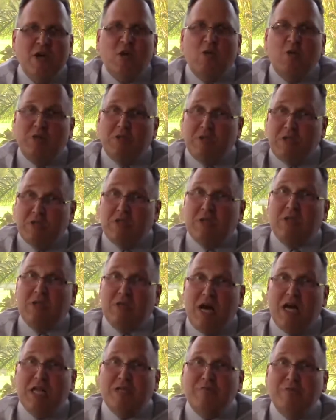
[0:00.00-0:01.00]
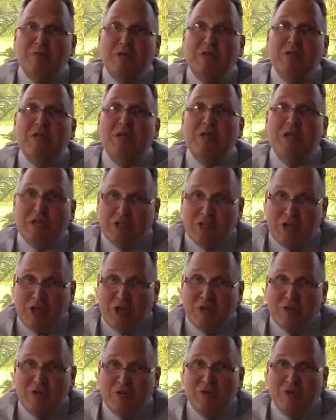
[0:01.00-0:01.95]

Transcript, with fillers: which is the gospel in a nutshell.